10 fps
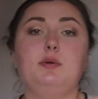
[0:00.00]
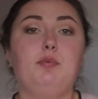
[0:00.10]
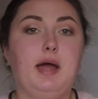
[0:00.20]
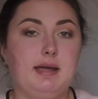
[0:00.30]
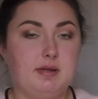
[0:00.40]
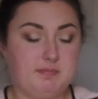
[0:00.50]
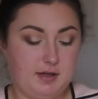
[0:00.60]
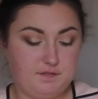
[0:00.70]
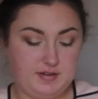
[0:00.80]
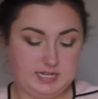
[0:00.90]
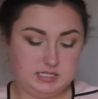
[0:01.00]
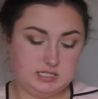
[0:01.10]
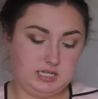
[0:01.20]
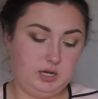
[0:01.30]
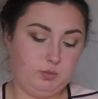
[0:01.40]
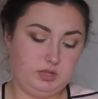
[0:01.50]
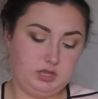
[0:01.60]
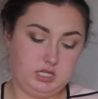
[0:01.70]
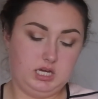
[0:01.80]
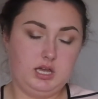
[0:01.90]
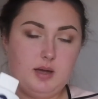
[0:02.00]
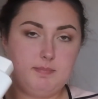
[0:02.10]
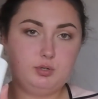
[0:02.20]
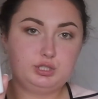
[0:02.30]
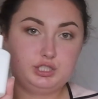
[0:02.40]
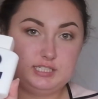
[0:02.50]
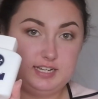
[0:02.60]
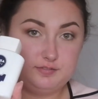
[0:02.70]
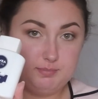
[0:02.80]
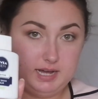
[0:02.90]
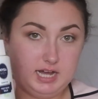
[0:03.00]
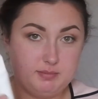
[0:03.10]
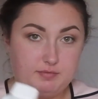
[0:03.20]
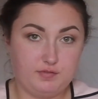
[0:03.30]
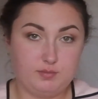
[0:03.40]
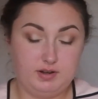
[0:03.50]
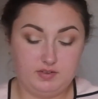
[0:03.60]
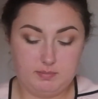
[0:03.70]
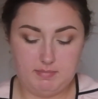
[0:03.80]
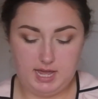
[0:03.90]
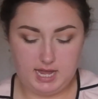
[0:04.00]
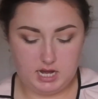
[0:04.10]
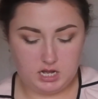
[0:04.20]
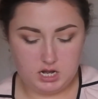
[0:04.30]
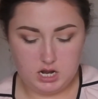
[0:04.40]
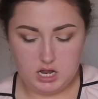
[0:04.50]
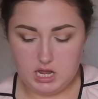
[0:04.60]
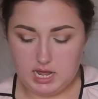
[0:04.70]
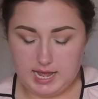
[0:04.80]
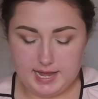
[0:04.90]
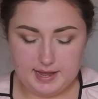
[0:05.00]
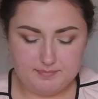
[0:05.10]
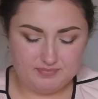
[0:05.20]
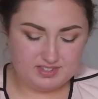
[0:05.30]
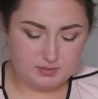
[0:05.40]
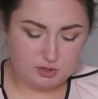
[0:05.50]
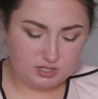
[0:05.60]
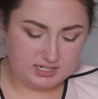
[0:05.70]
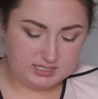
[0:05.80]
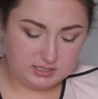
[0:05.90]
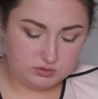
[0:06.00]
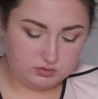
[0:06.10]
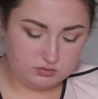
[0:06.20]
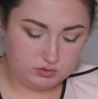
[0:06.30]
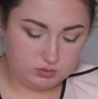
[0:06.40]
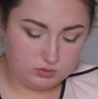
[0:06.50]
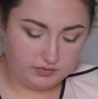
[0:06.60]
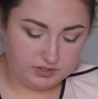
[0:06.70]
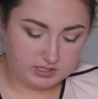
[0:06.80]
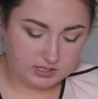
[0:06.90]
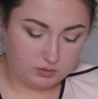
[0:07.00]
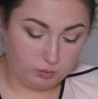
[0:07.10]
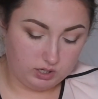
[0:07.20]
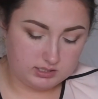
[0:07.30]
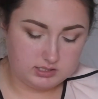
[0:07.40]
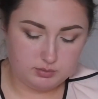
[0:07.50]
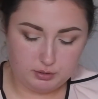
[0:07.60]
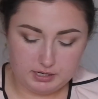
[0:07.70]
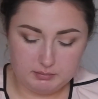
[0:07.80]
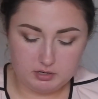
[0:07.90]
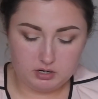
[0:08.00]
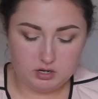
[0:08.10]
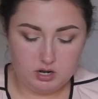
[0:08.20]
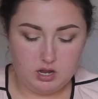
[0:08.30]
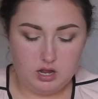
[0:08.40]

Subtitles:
be priming my face today with the Post Shave Balm from Nivea Men. To be honest, I don't know if this kind of works as a primer,